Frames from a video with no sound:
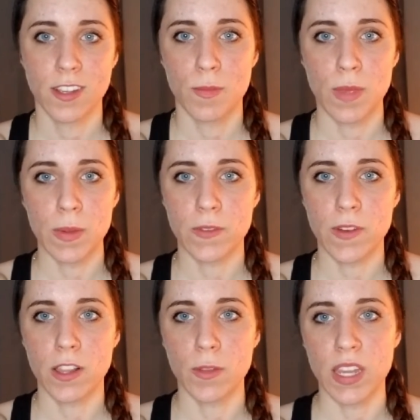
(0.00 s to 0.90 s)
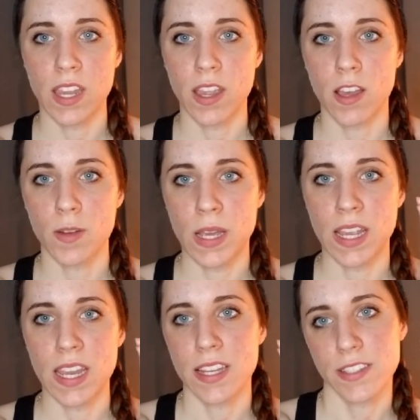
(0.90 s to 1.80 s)
maybe follow me on
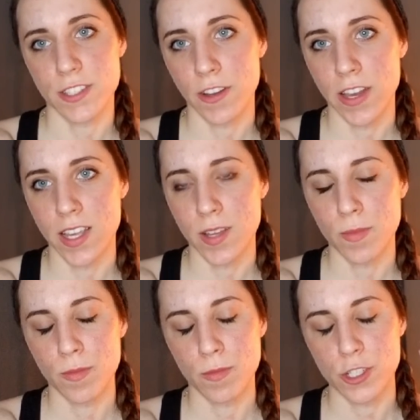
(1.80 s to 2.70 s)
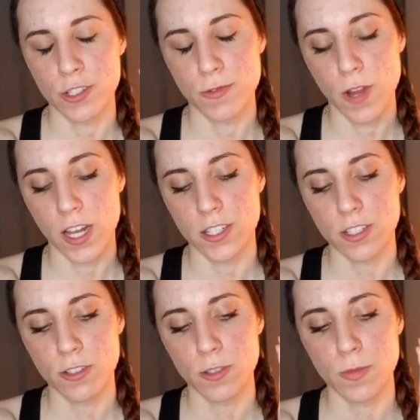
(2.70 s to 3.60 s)
my Instagram, which is
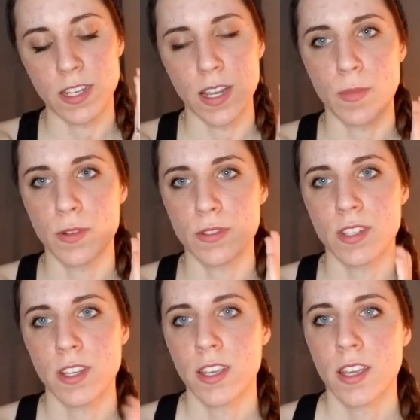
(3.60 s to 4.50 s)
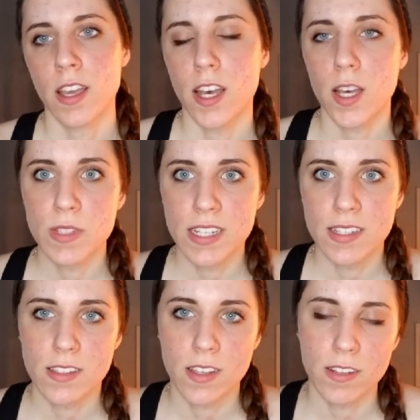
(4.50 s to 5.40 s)
RanaTube, and I post
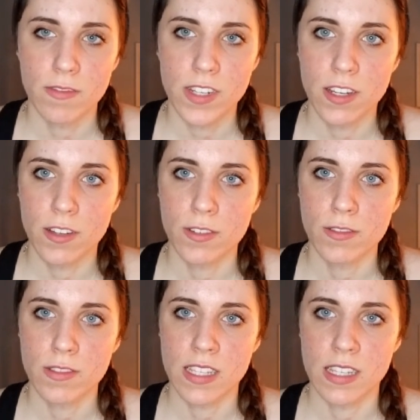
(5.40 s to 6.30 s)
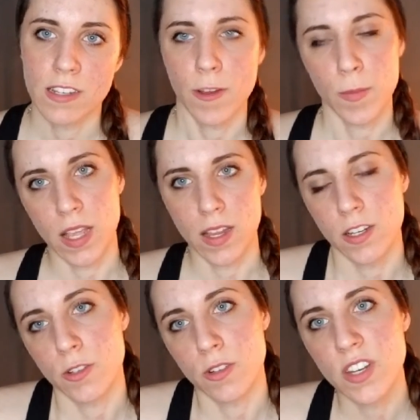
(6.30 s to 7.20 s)
updates on videos, and if I'm not going
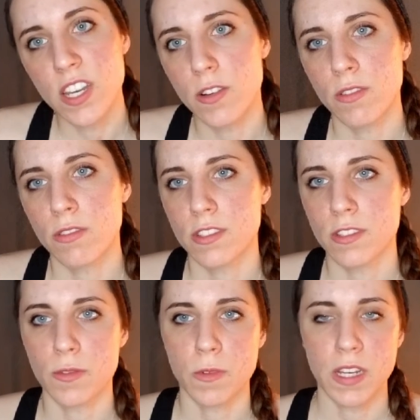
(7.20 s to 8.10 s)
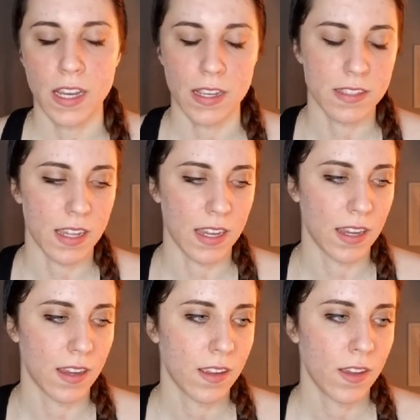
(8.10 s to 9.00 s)
to do a video a certain week, I
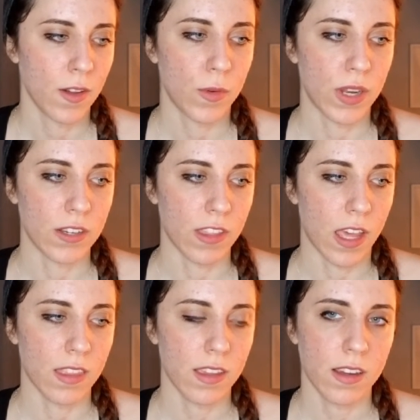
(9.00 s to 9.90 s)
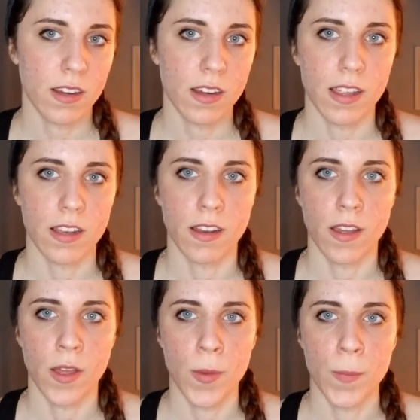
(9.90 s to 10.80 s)
say when I do that there,
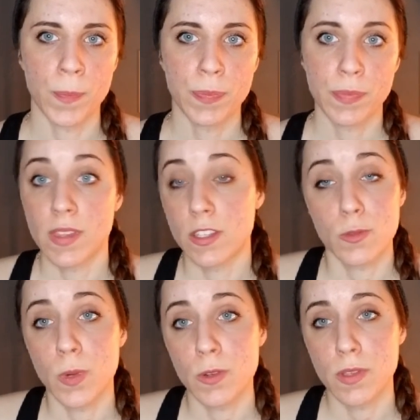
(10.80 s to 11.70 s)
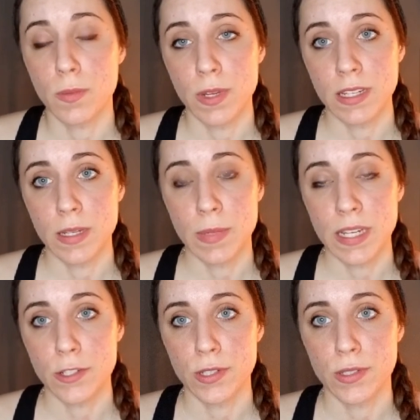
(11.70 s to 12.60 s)
and just post some pretty
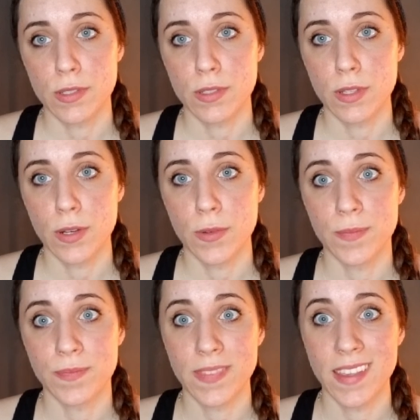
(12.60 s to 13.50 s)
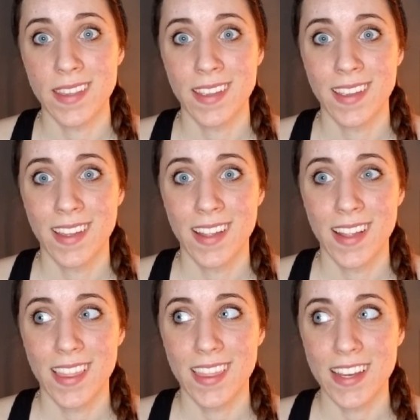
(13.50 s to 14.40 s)
pictures. So
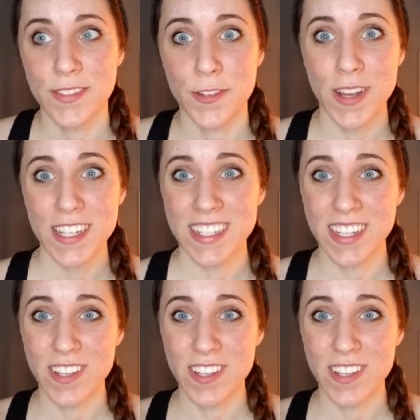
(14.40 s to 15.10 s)
thanks for watching.